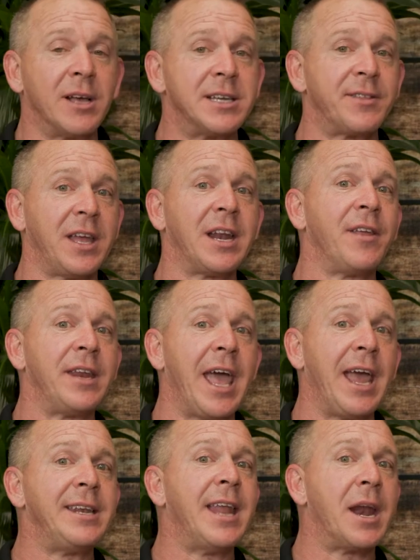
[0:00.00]
Because at the end of the
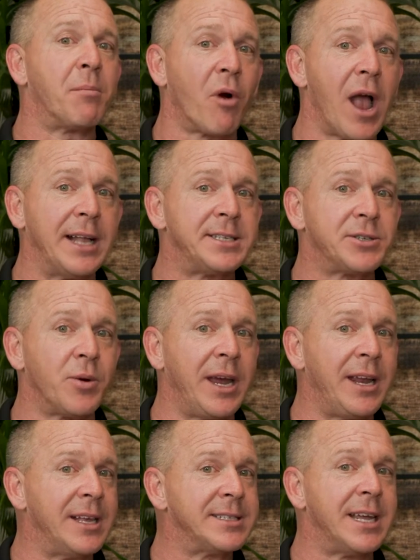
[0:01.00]
day, Dun &
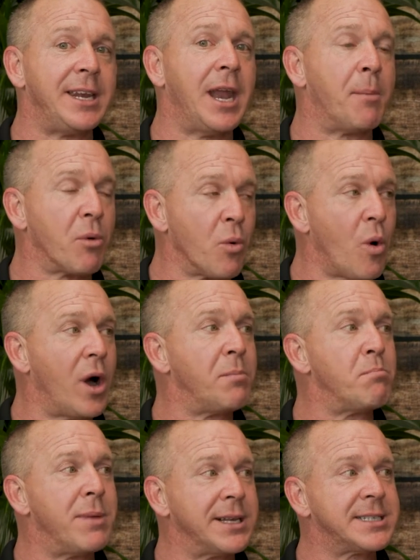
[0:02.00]
Bradstreet is the number
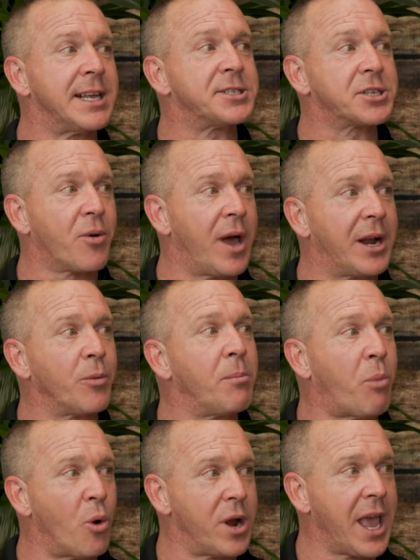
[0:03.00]
one business credit
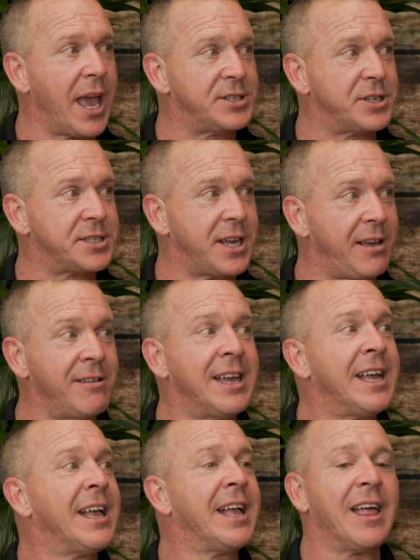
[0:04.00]
reporting agency.
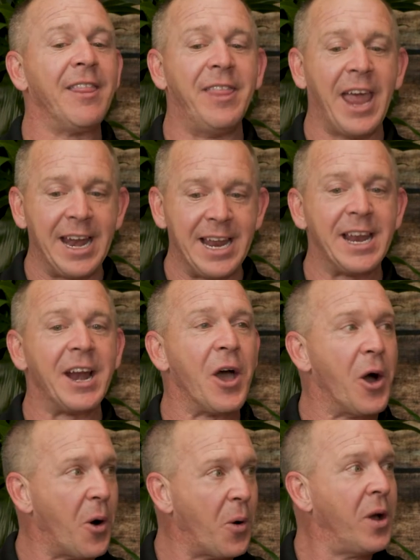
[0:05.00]
They need to
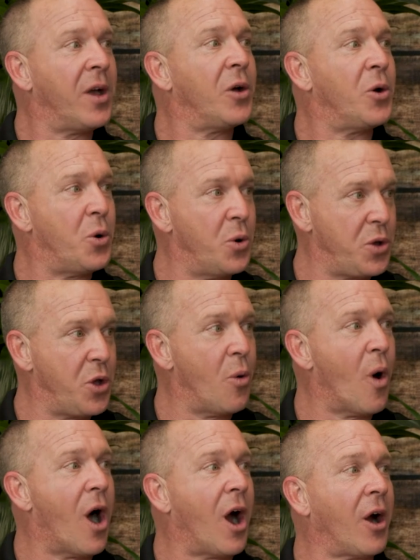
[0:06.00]
know who
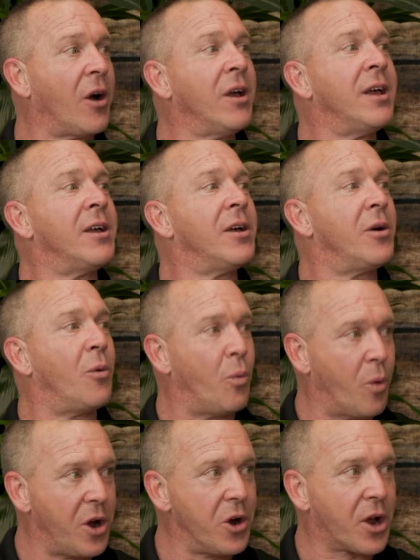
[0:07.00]
you are,
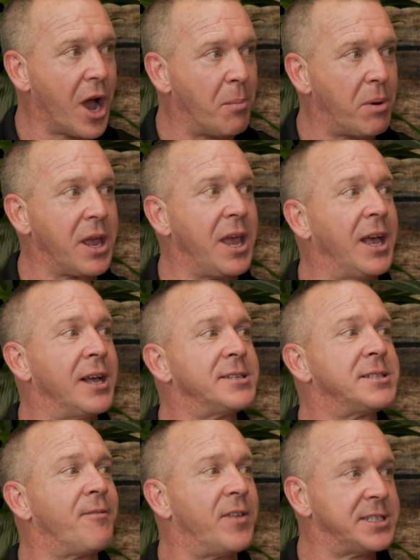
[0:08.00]
where your company
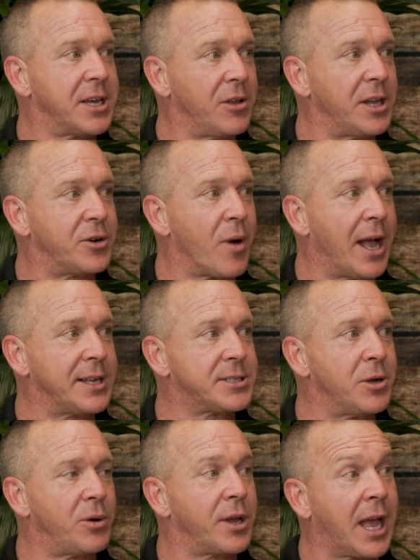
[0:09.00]
is, the physical
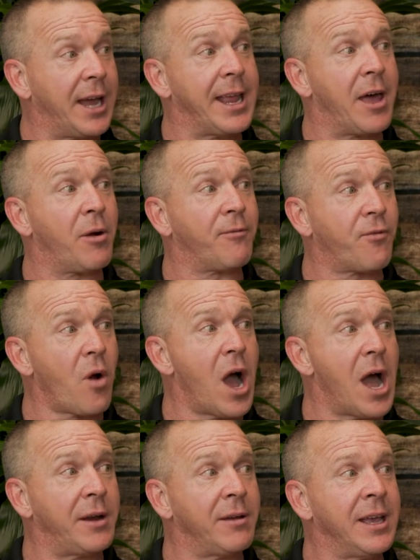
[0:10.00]
address. So to cut down on
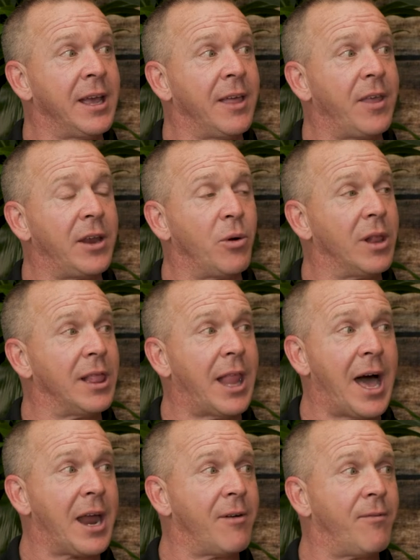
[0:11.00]
fraud, they do a
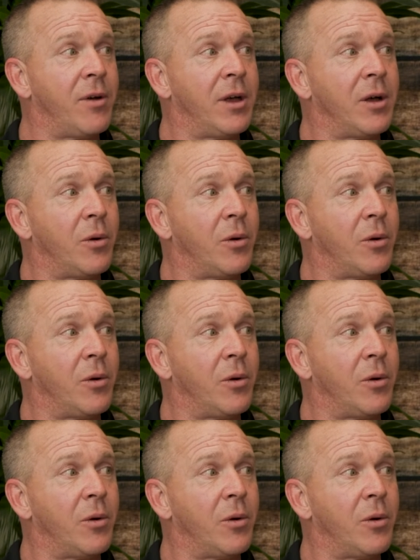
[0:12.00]
lot of